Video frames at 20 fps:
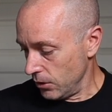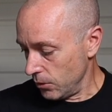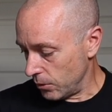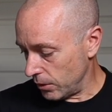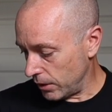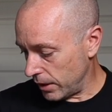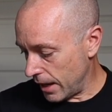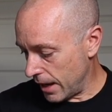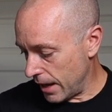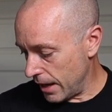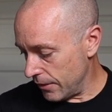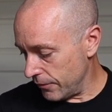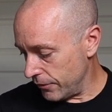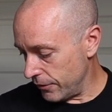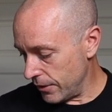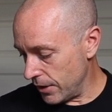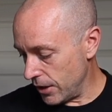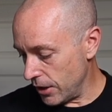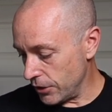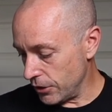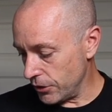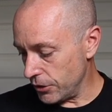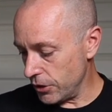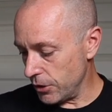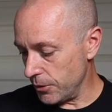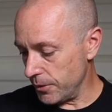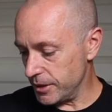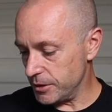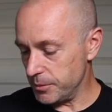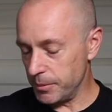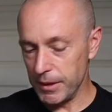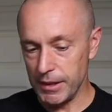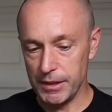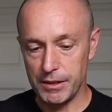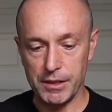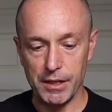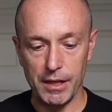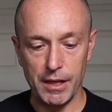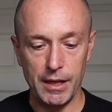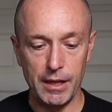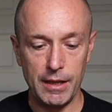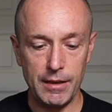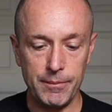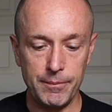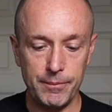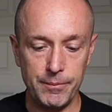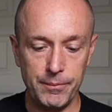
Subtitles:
We'll have another USB-C,